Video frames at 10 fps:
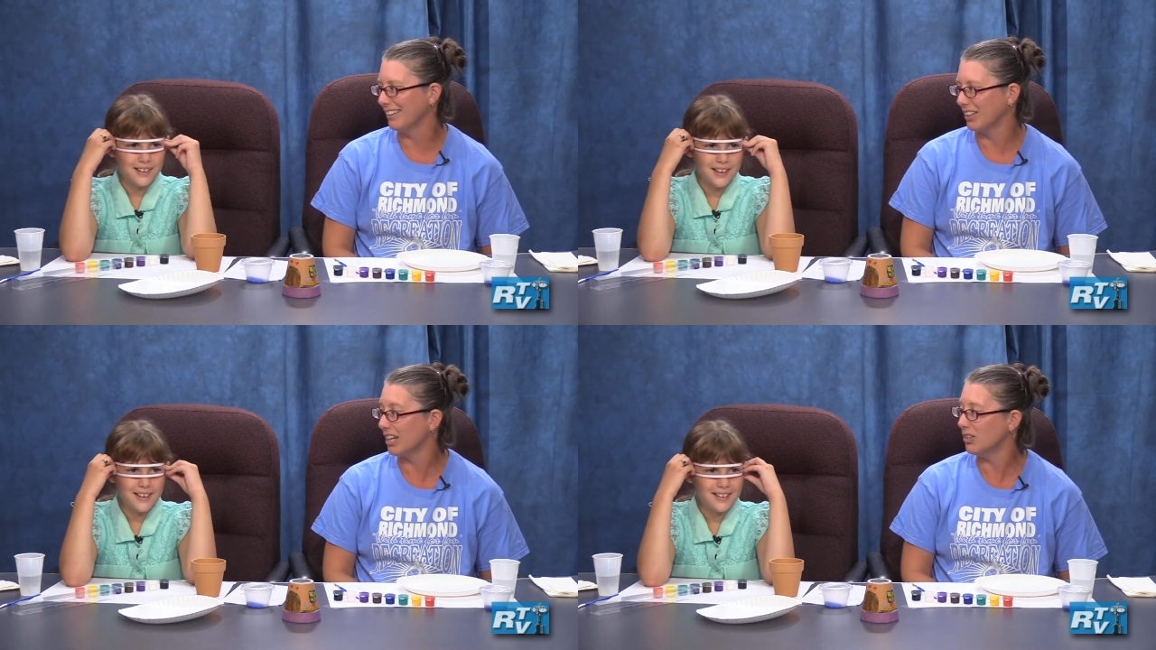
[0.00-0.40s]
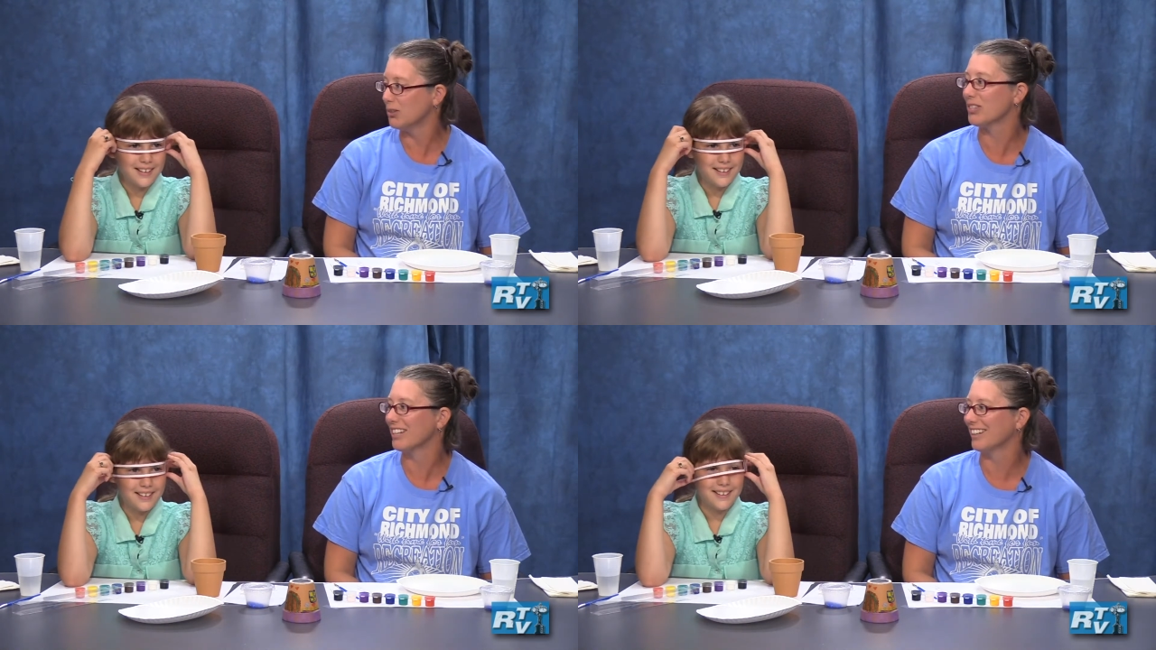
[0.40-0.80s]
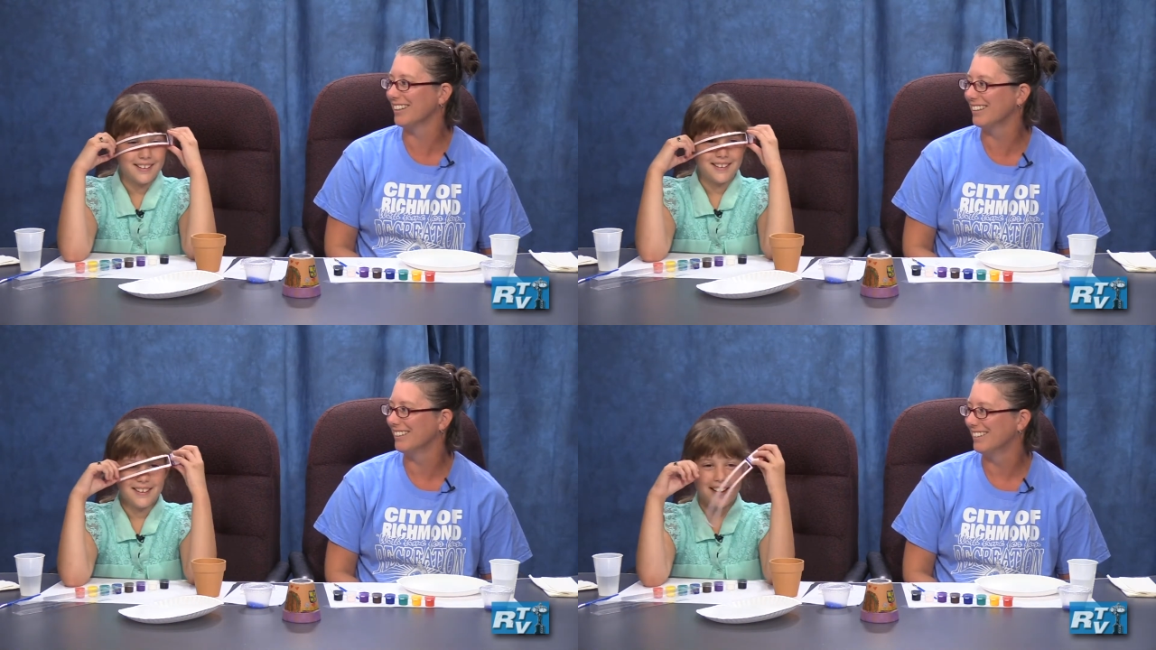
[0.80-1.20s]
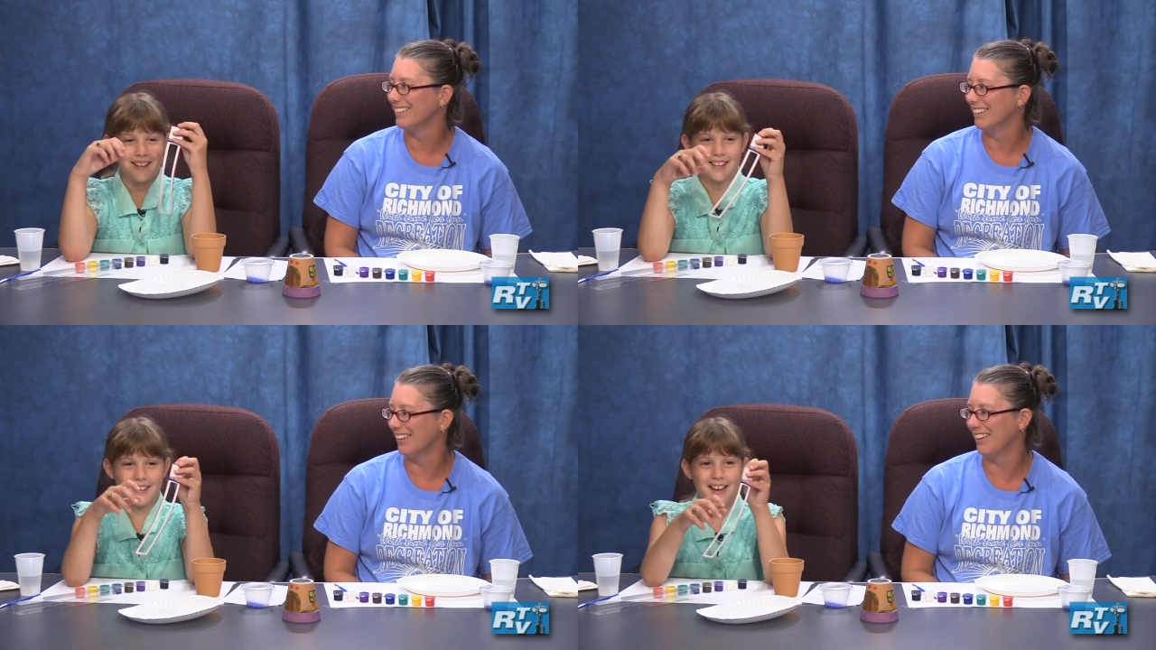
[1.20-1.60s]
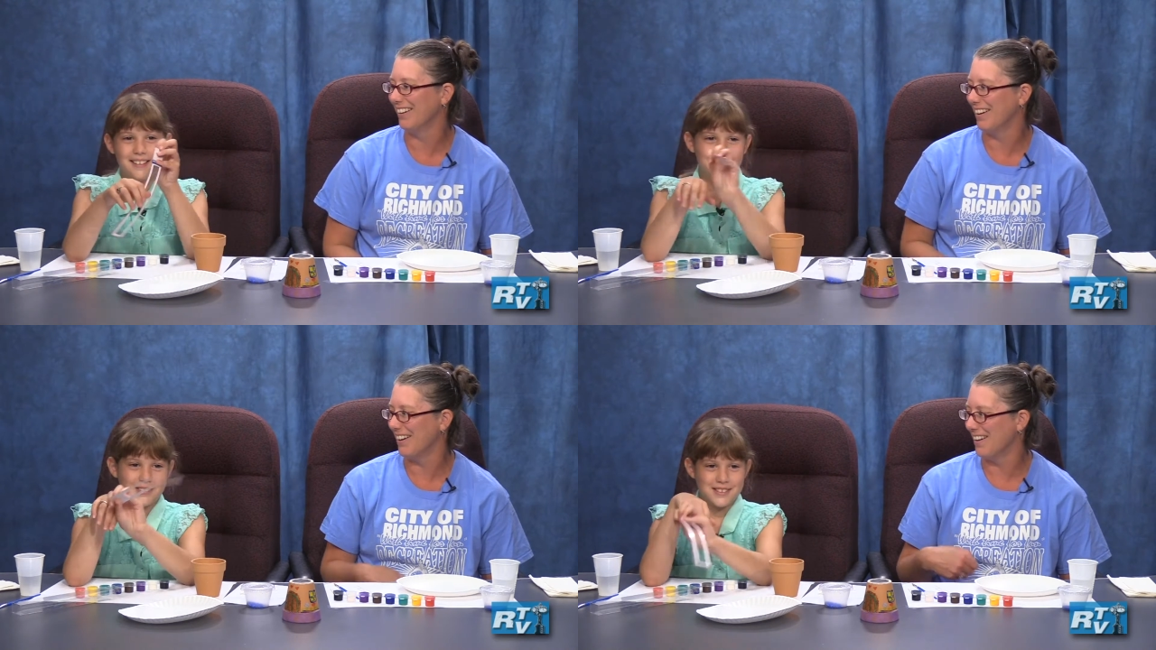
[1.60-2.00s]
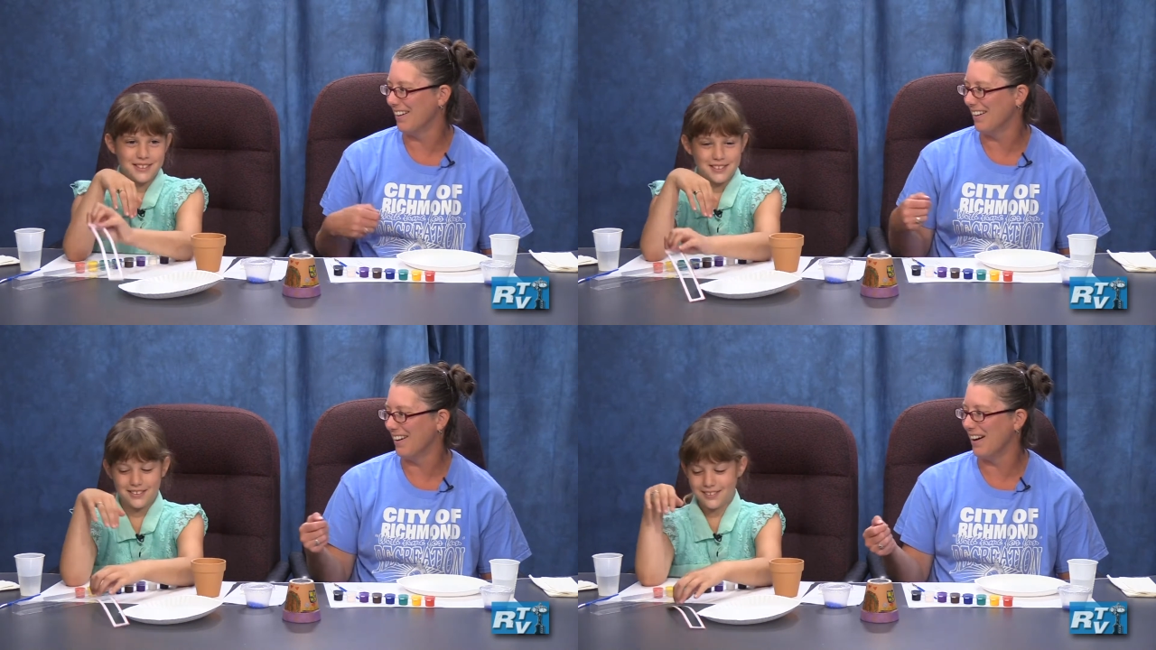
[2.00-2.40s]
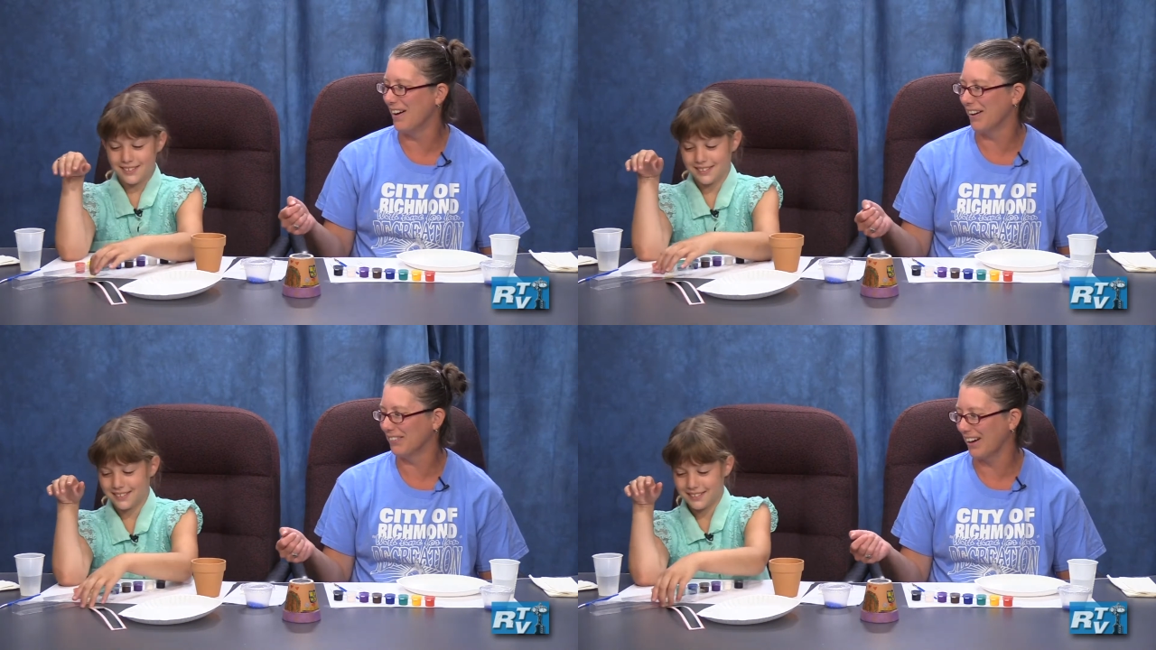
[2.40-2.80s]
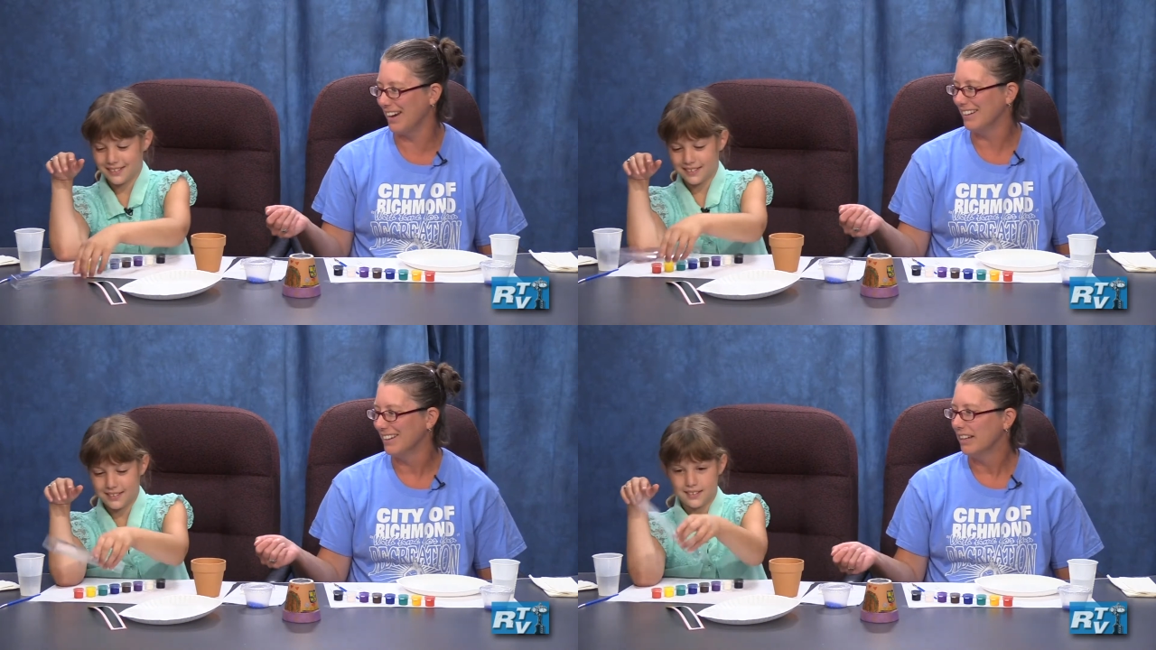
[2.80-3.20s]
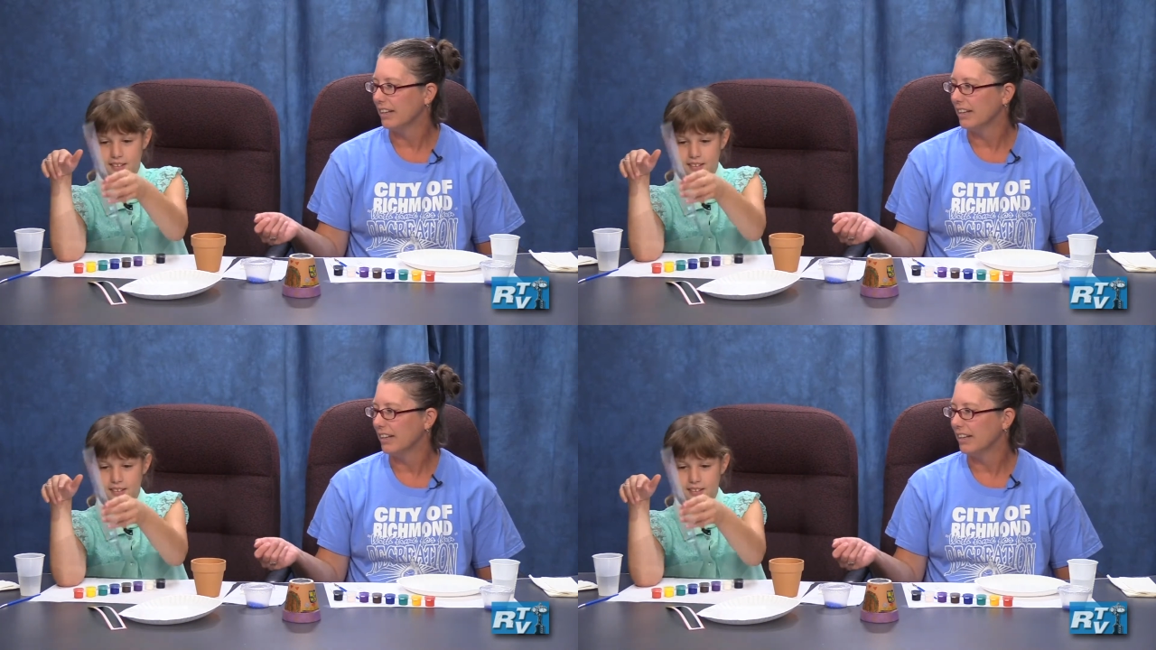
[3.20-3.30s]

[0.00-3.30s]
Speaker 1: Good. Can you see good? Yeah, yeah, that was a joke. All right.